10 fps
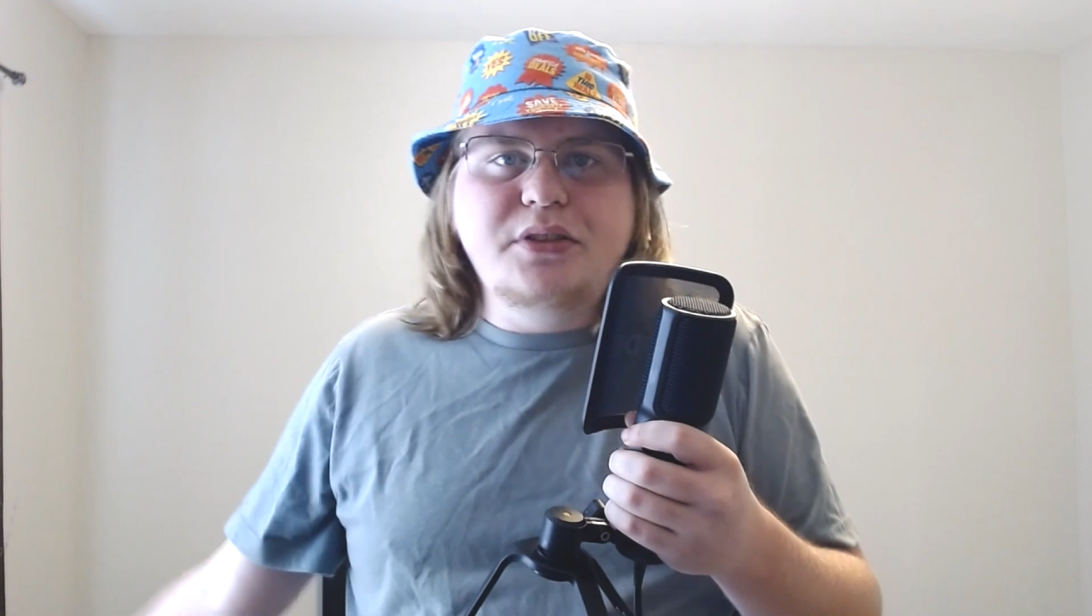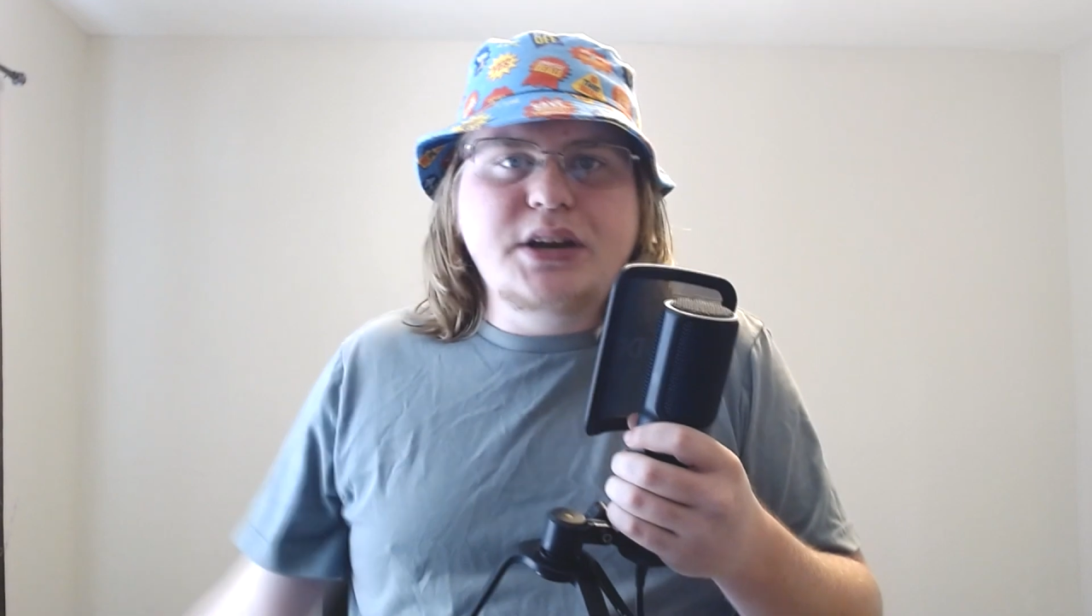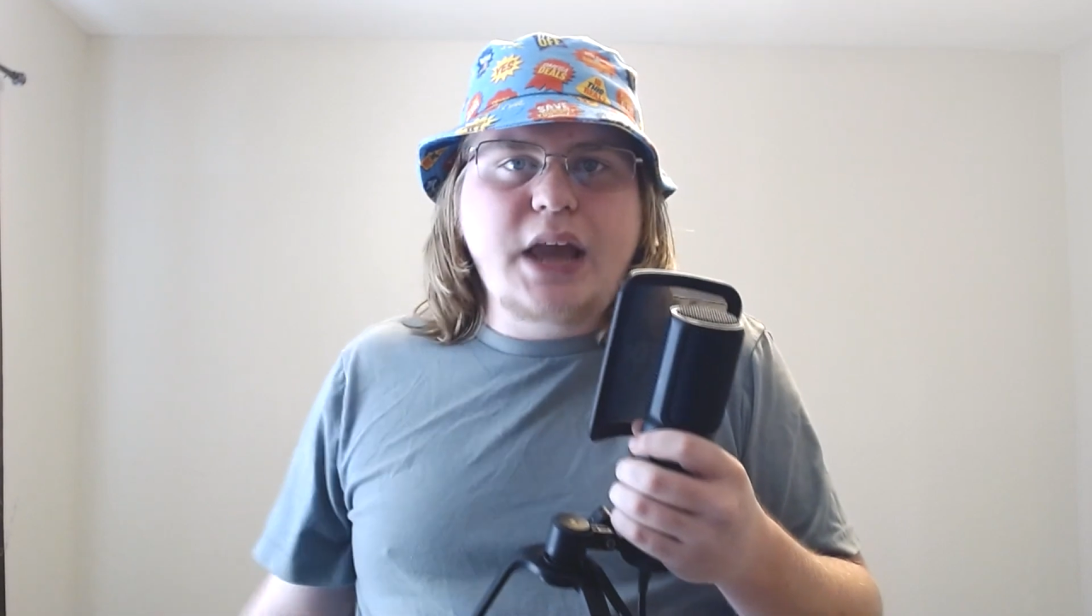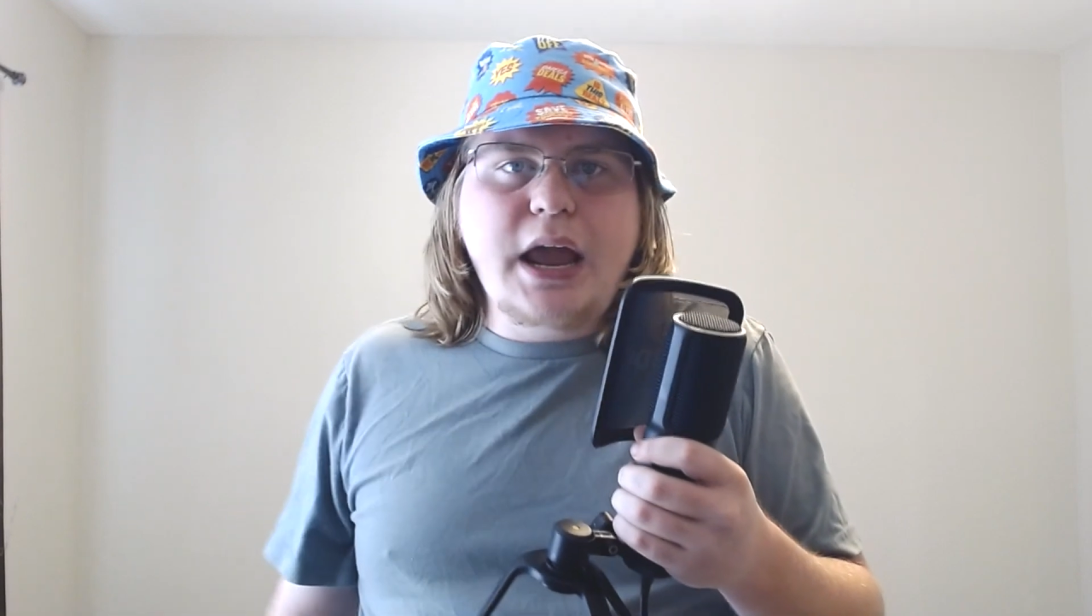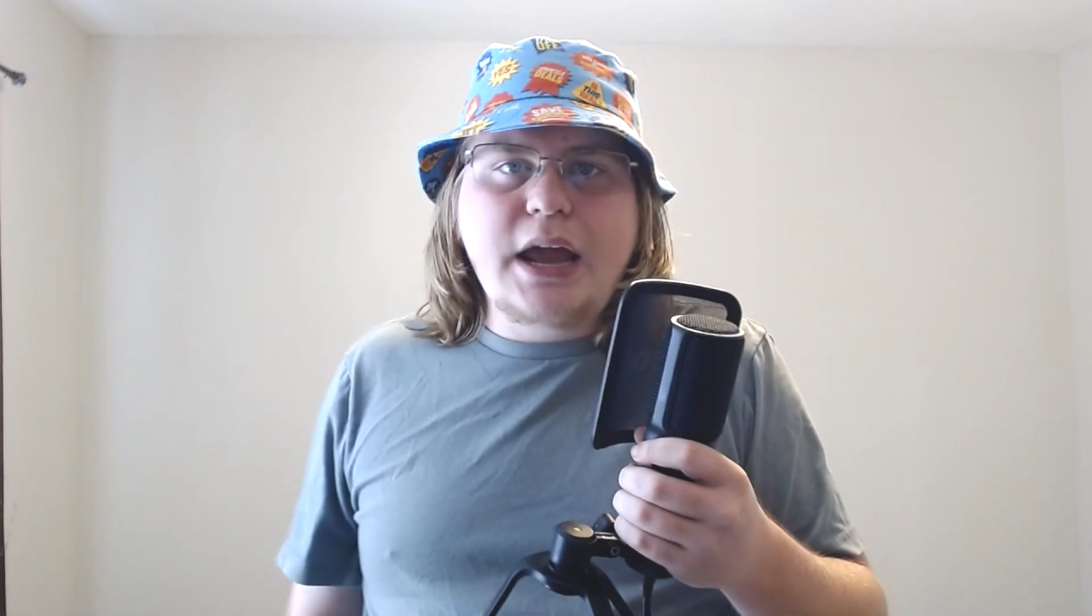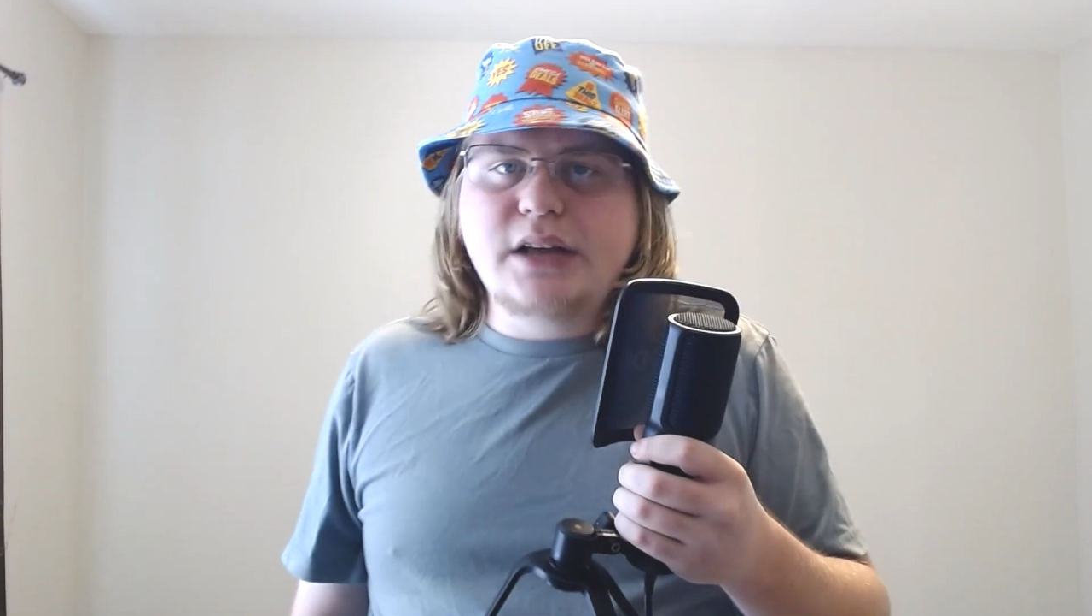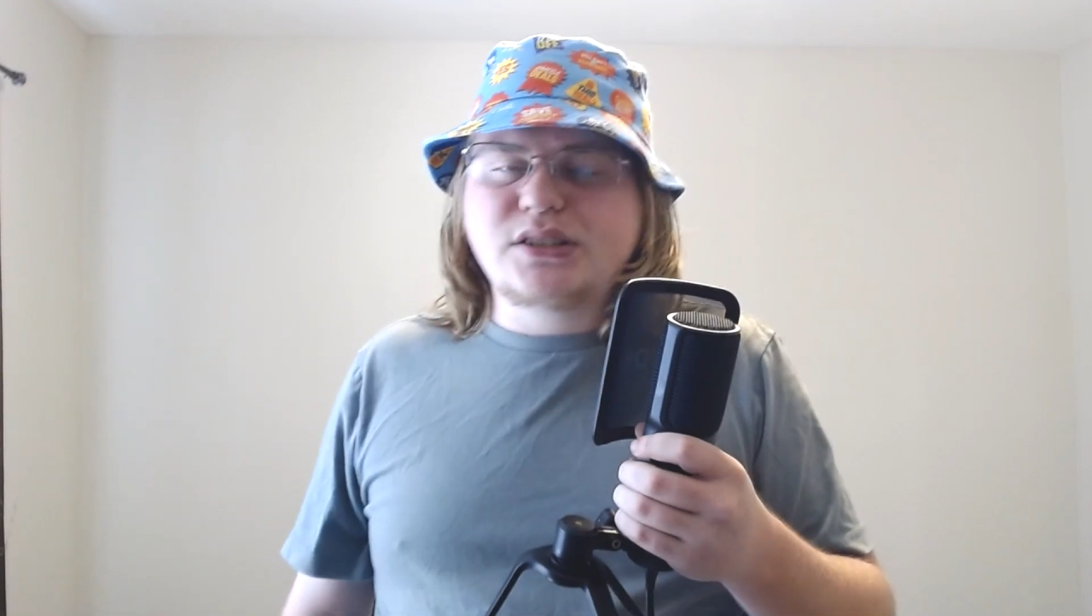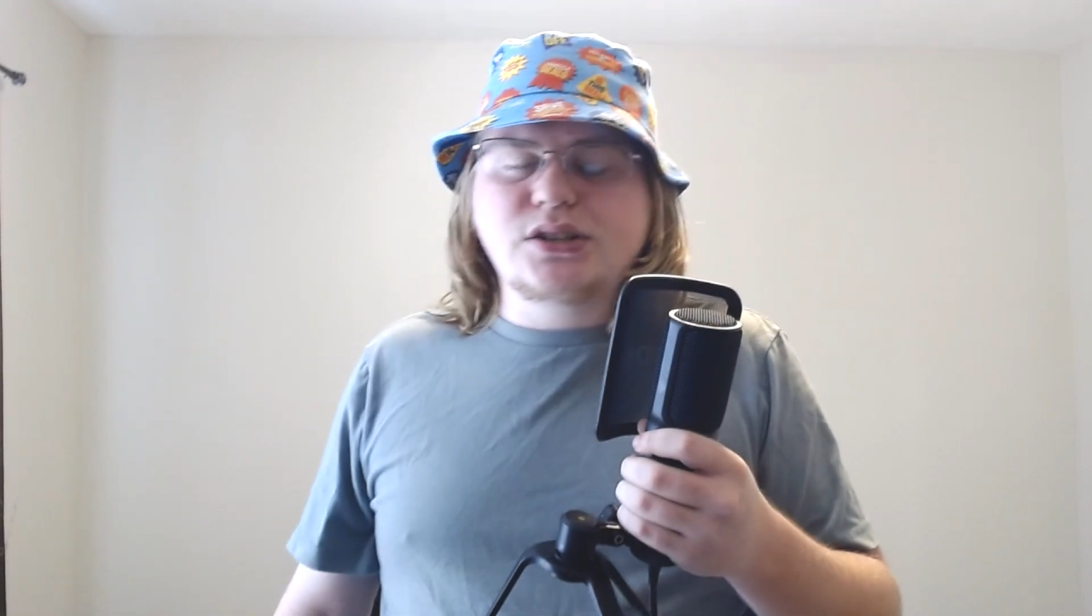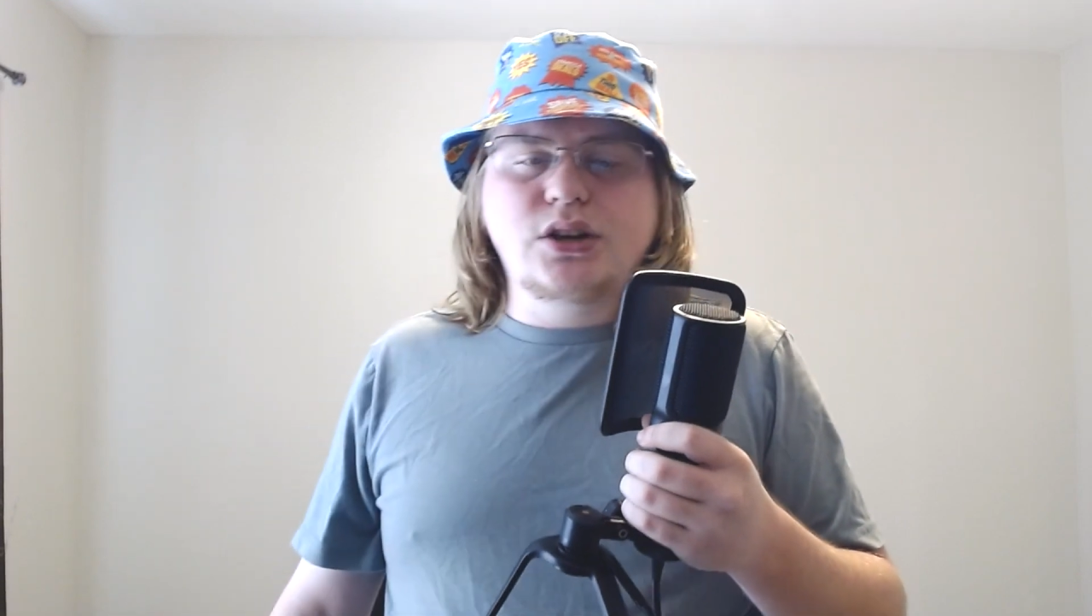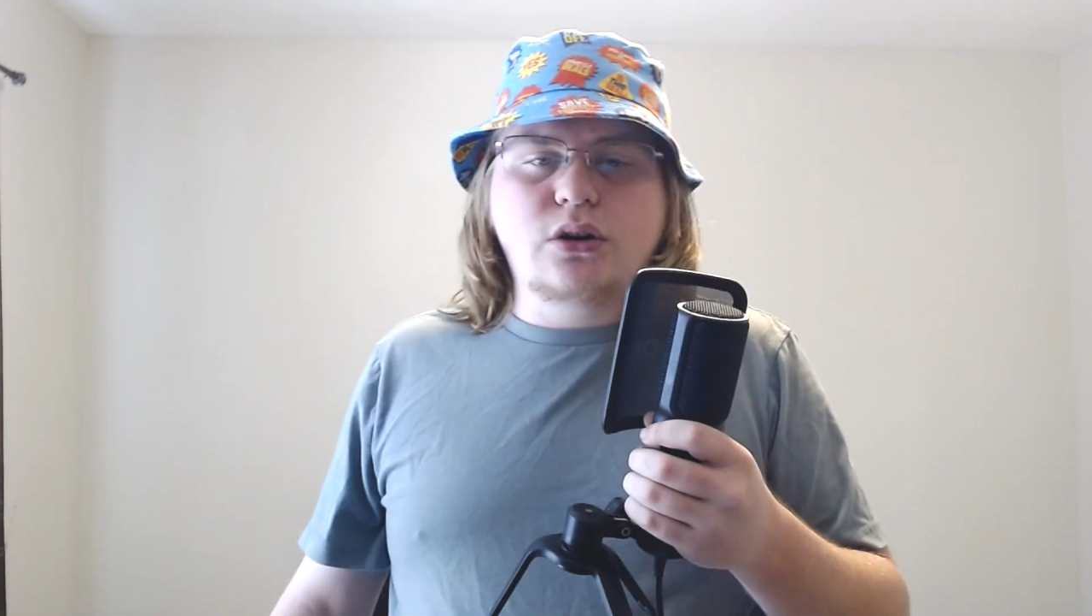in the
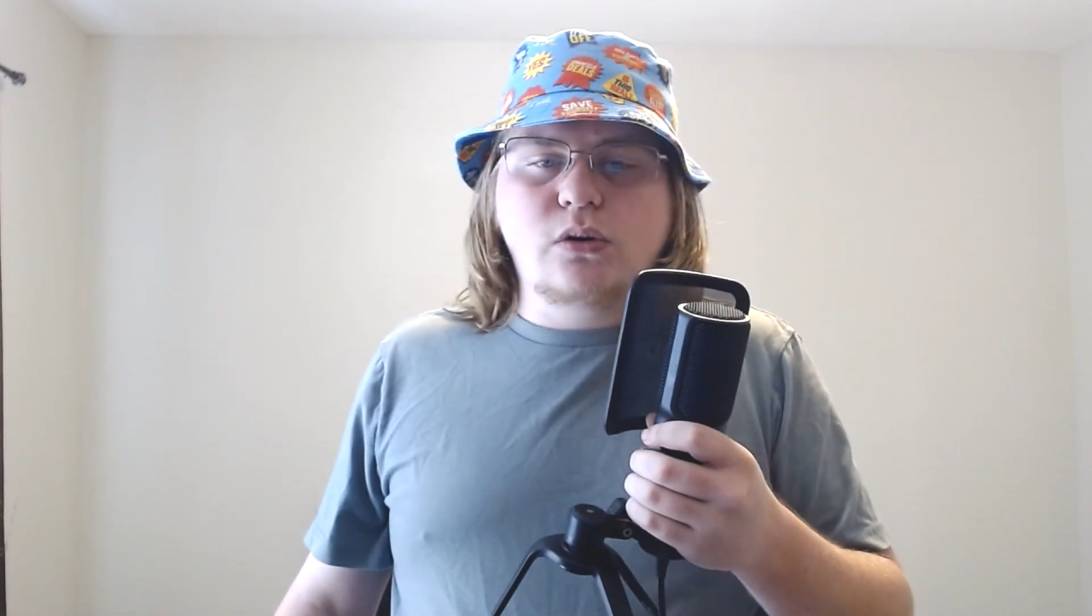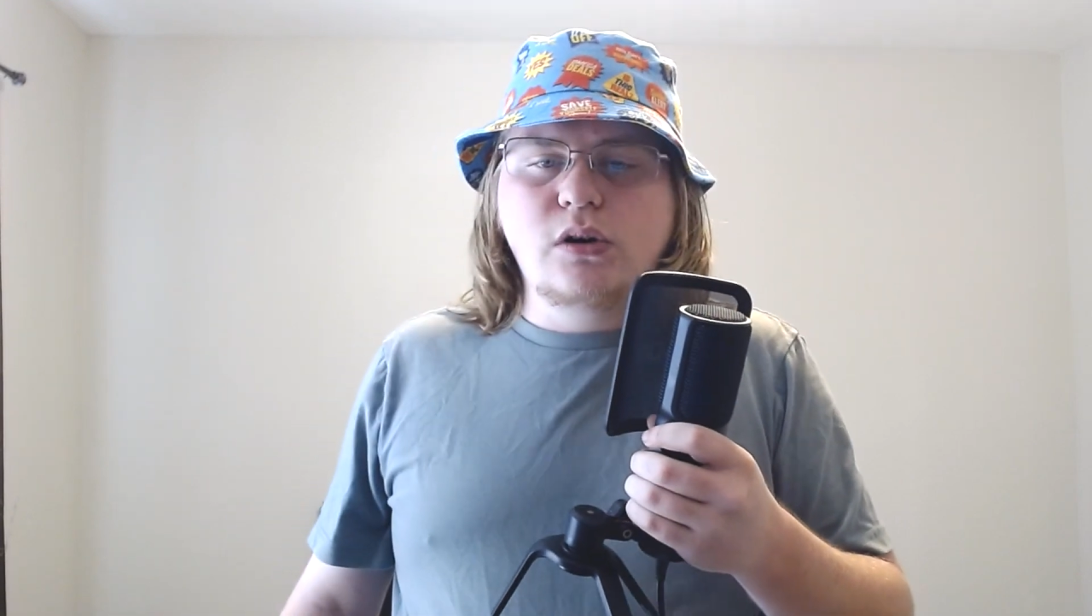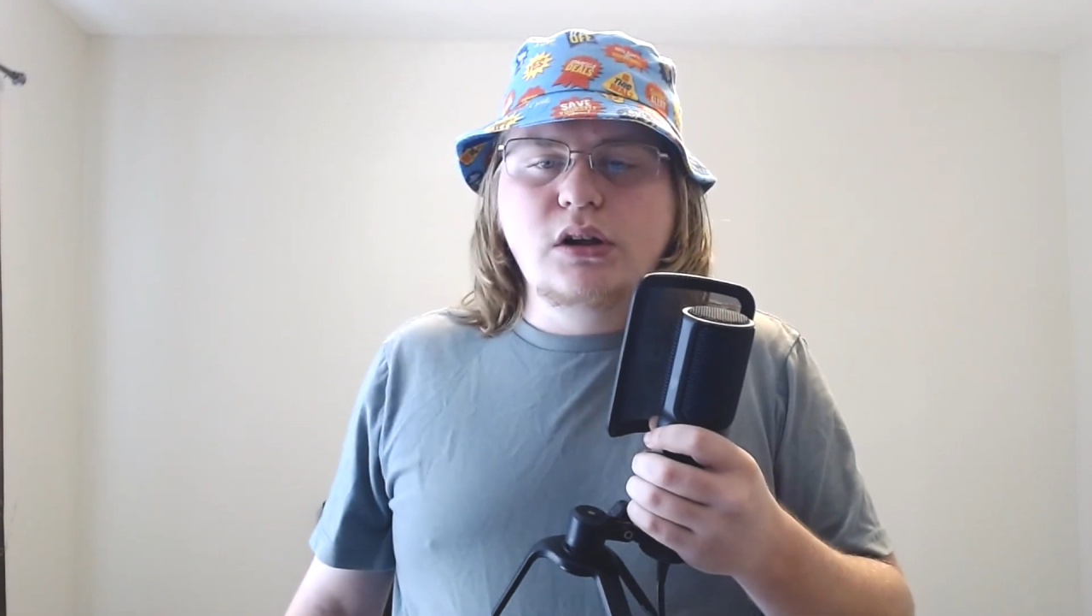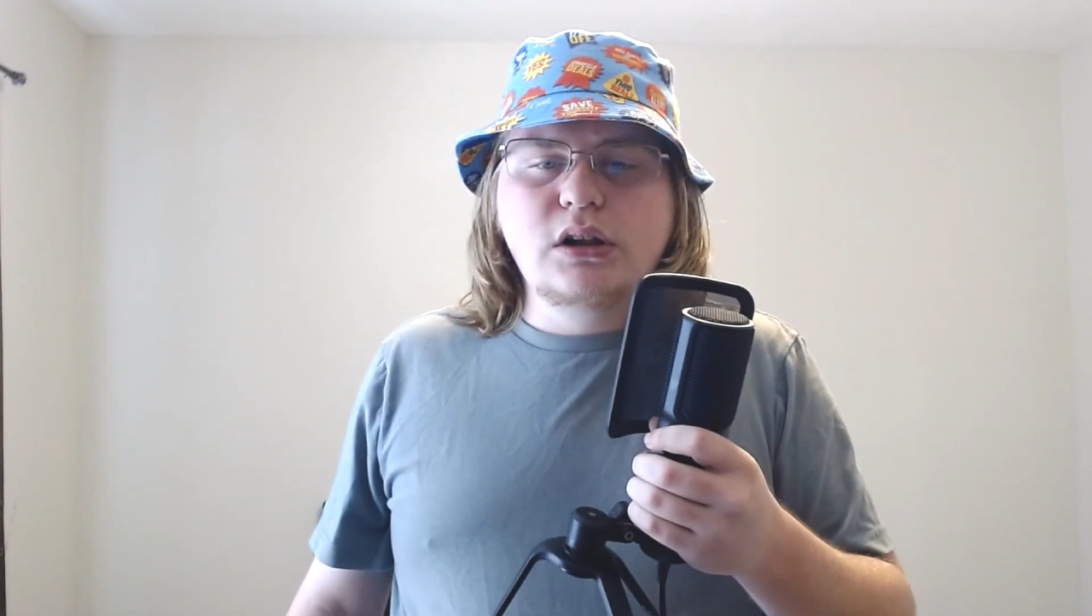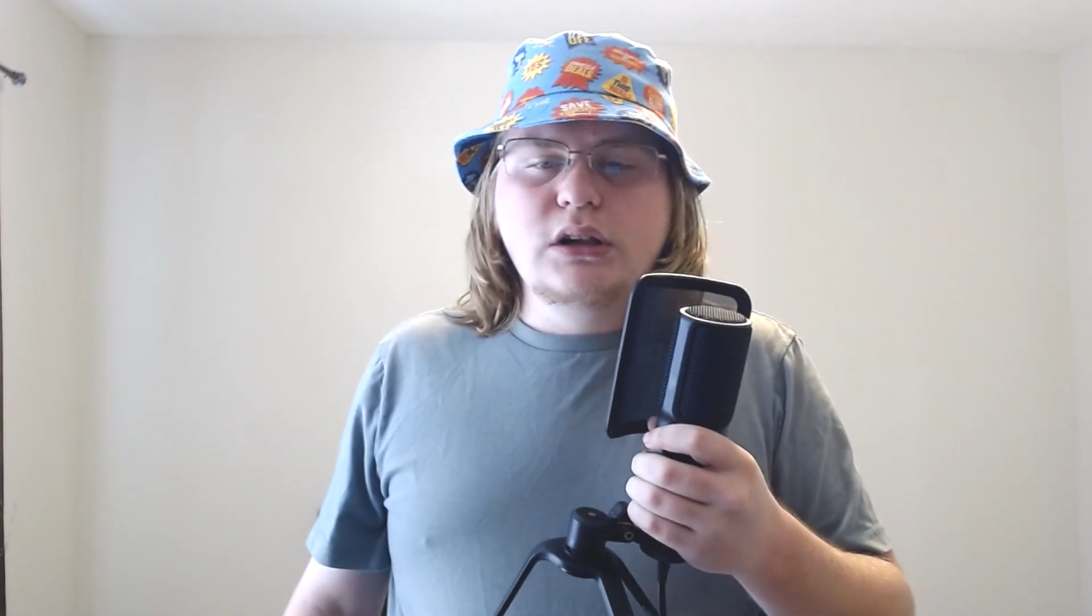day, so.